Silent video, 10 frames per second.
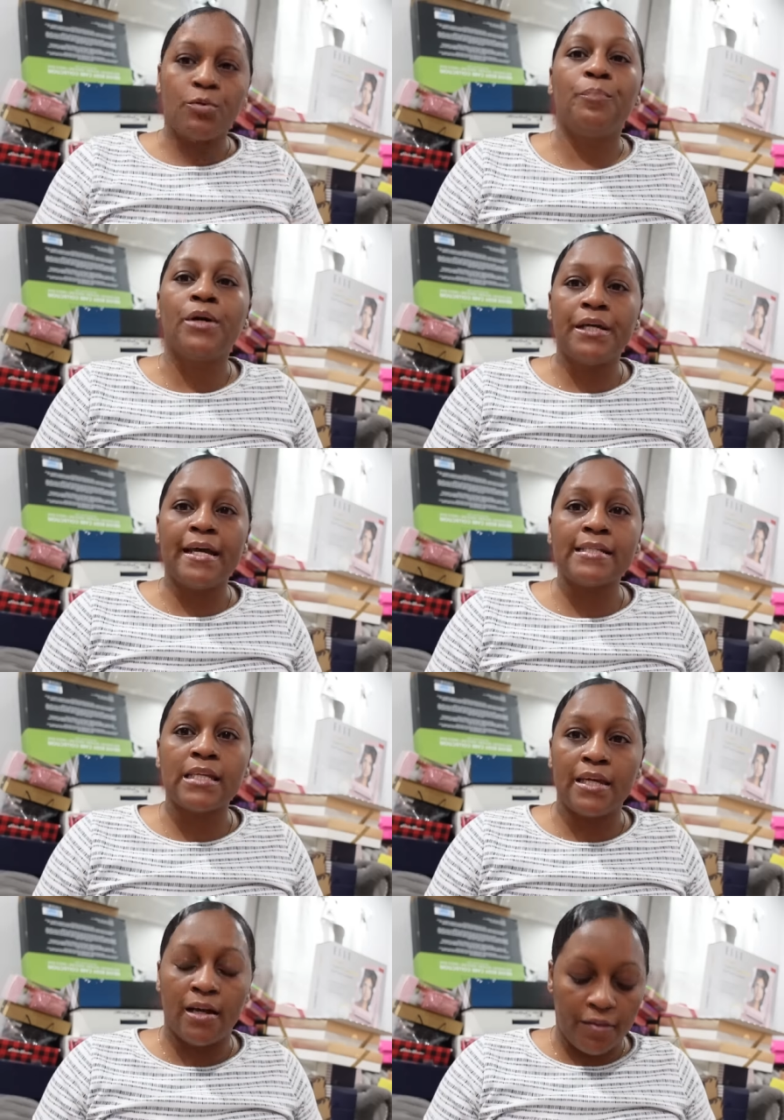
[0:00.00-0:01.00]
we put that
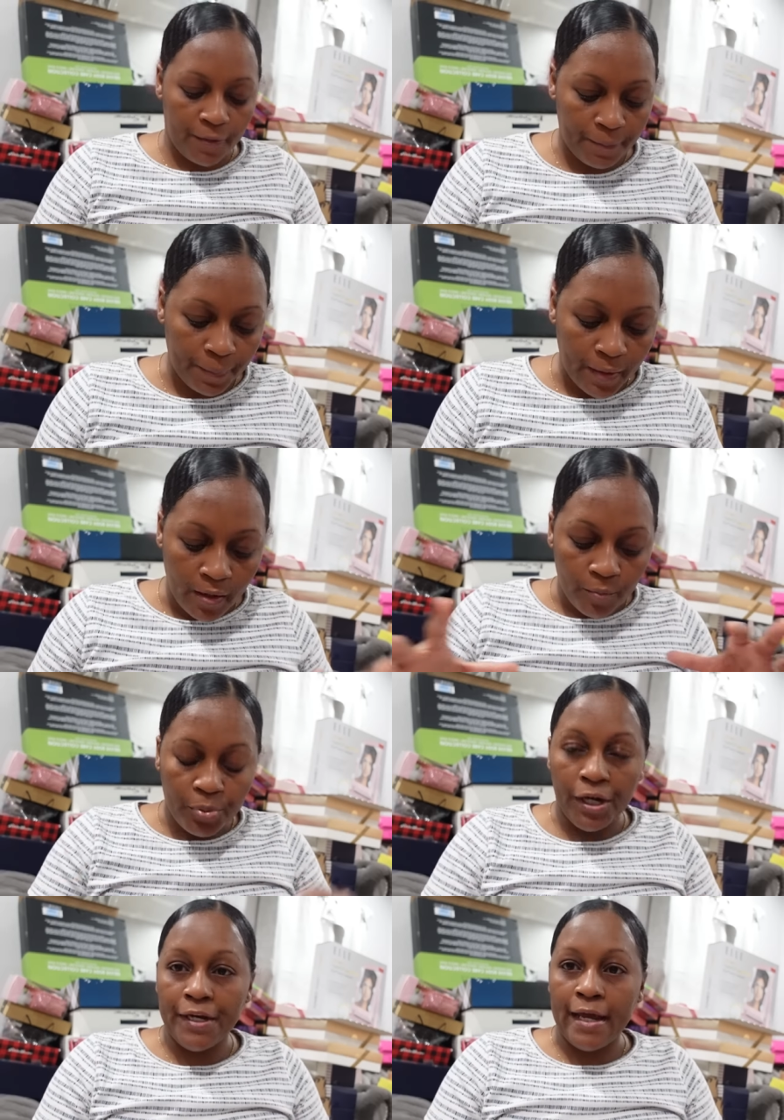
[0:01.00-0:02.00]
together,
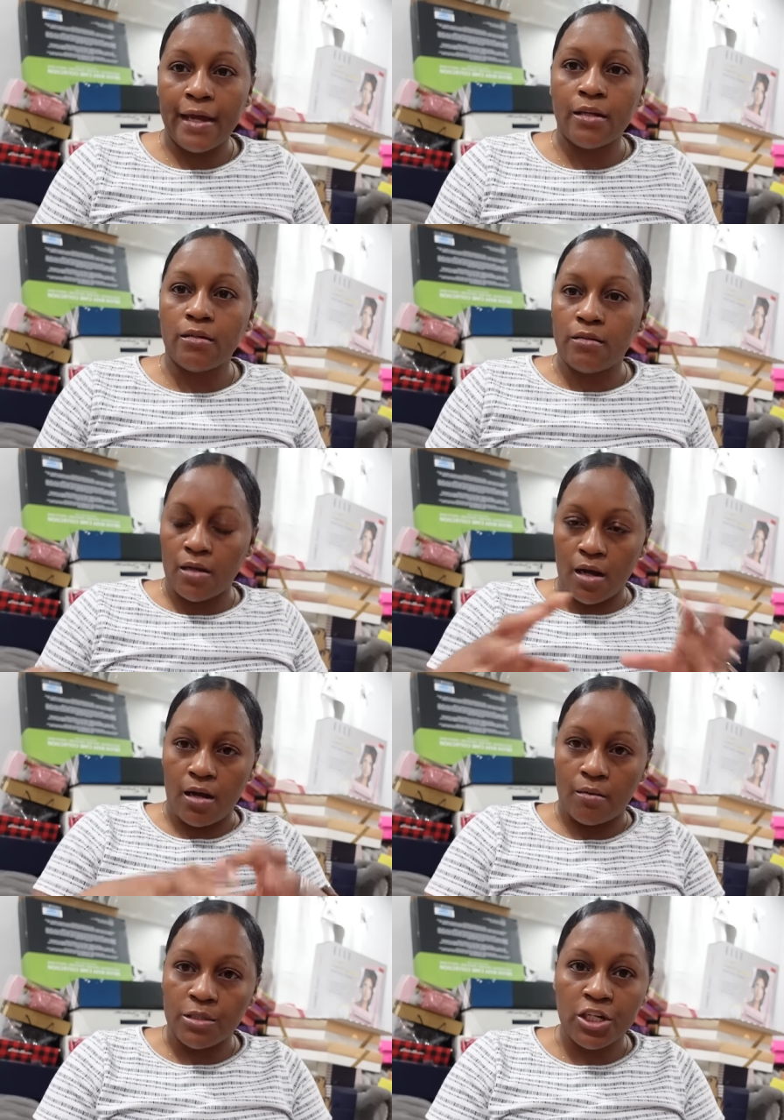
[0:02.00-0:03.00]
put that
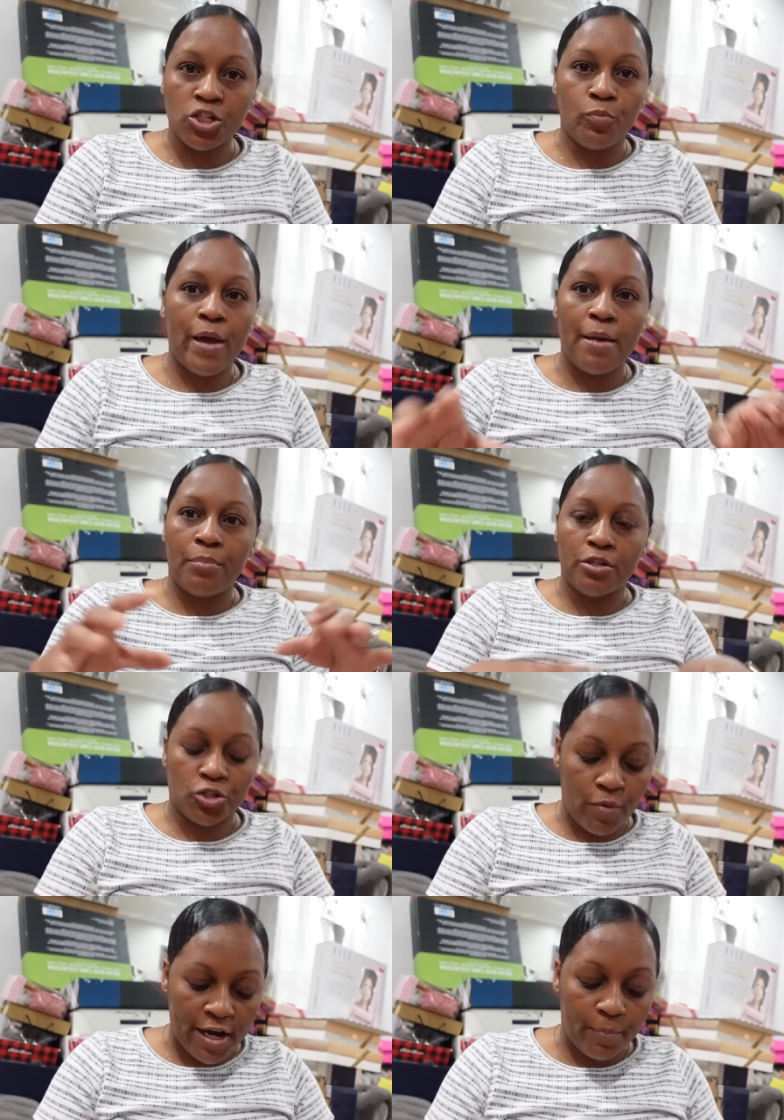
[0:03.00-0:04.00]
um, tissue paper, the
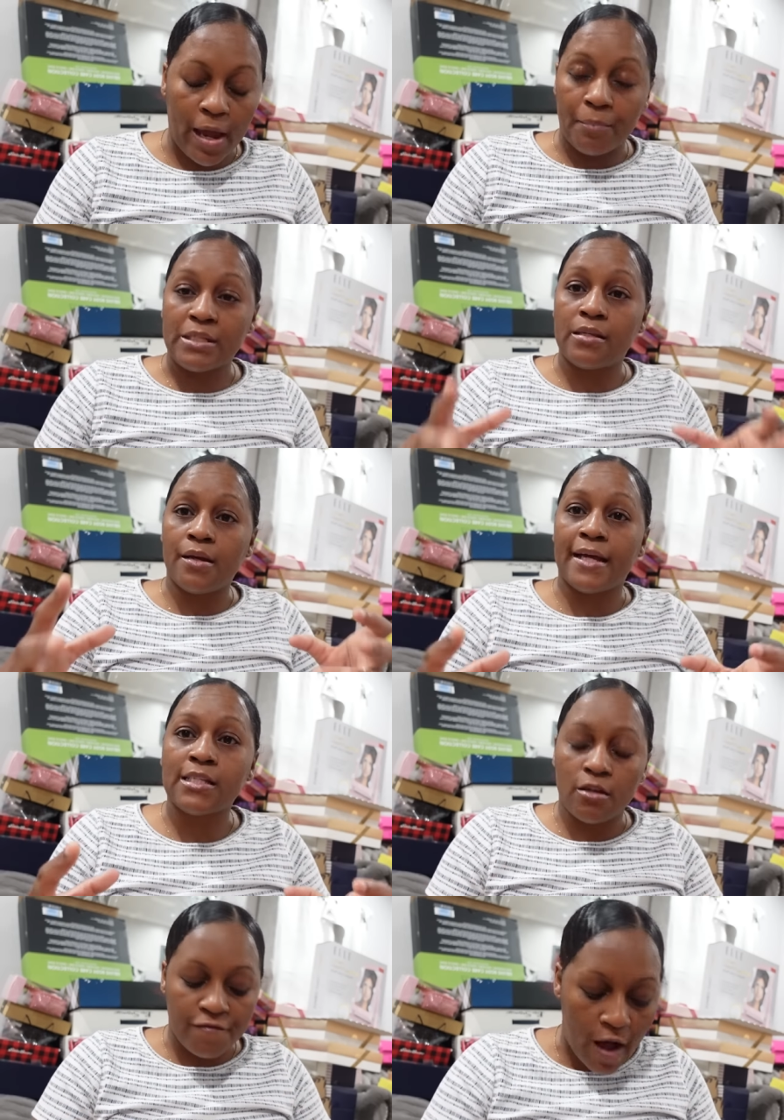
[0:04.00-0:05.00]
shredded paper, sit that
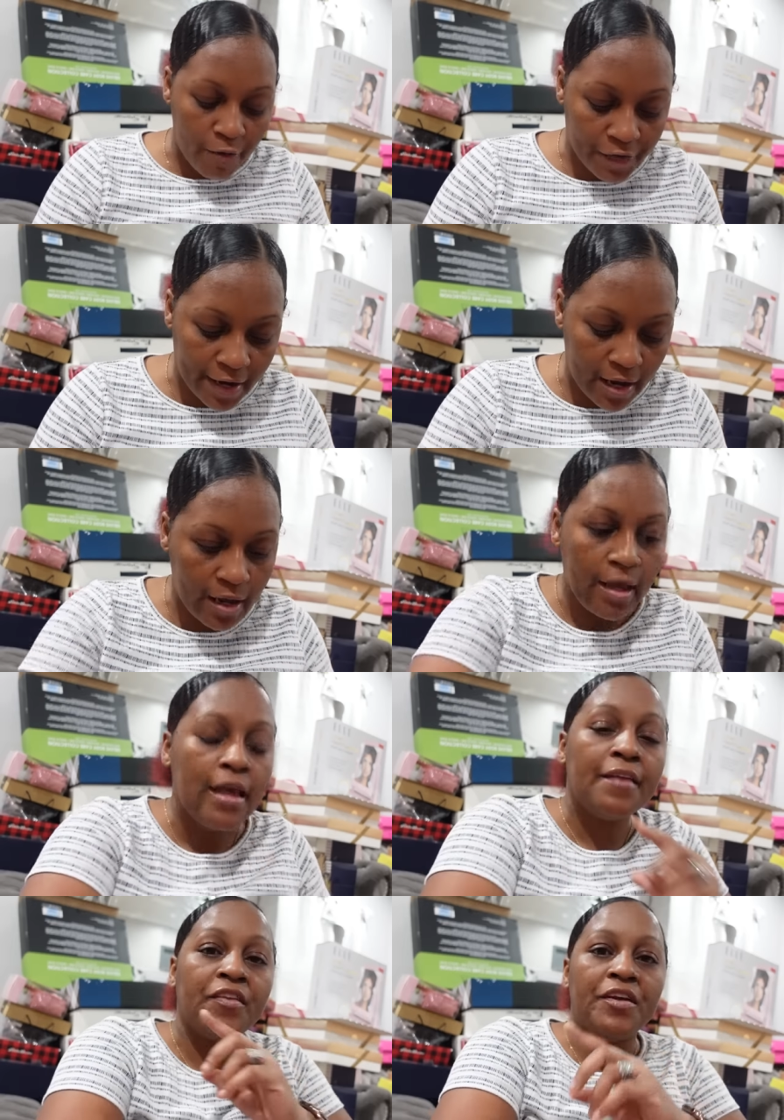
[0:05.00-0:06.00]
stuff off of there.
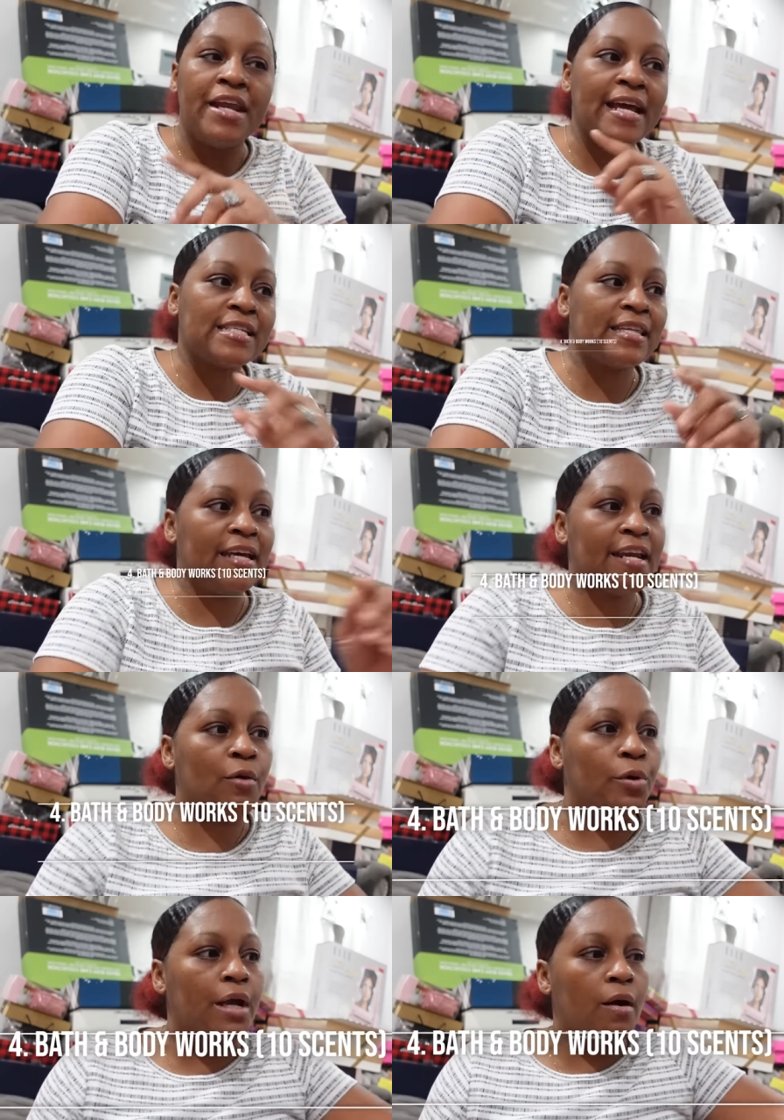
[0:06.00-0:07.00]
The next thing
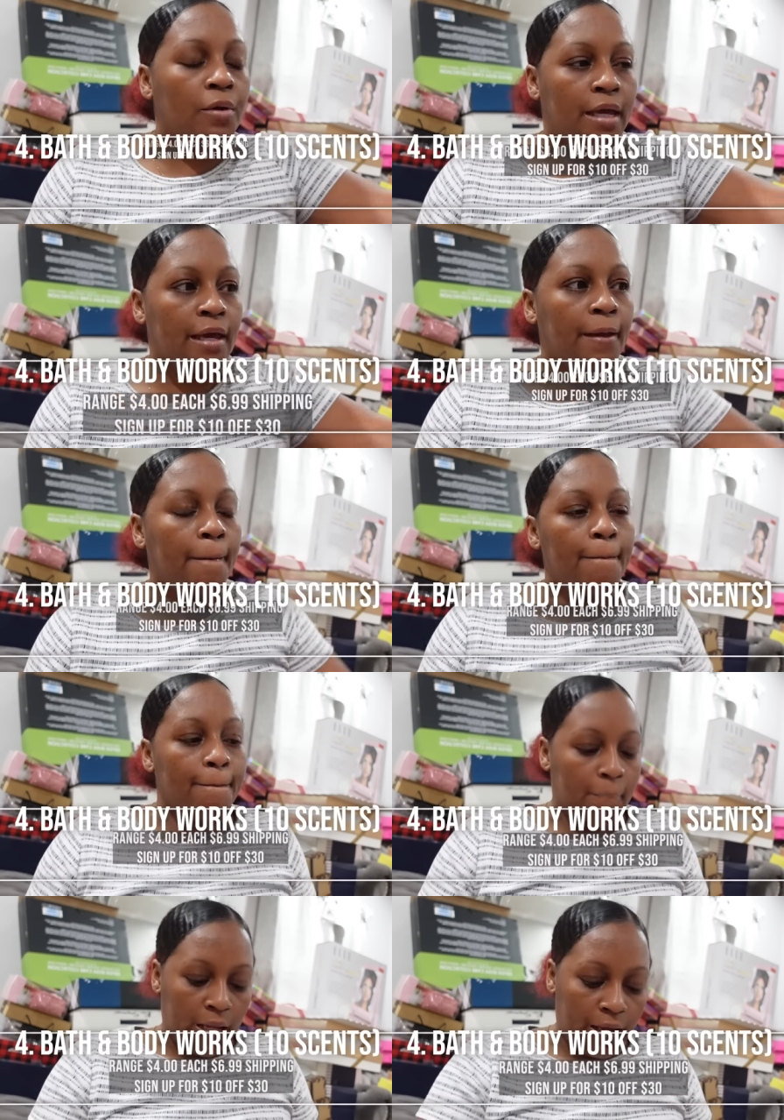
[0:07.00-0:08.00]
that we going to get
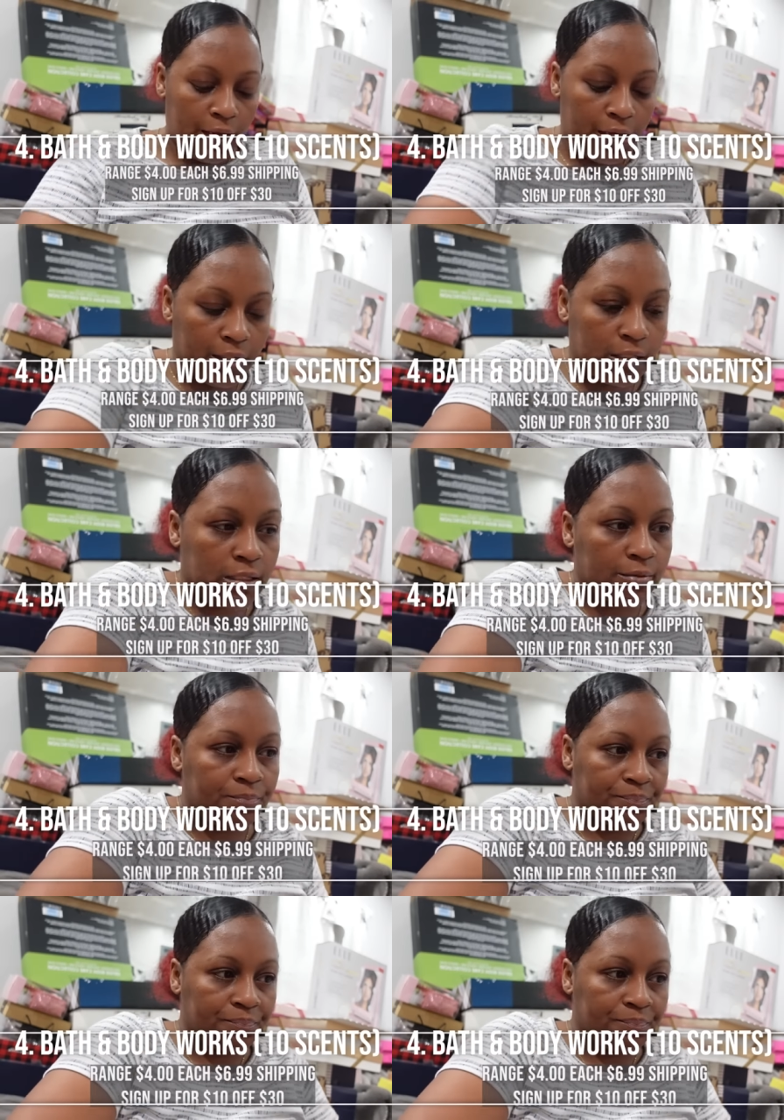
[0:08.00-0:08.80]
is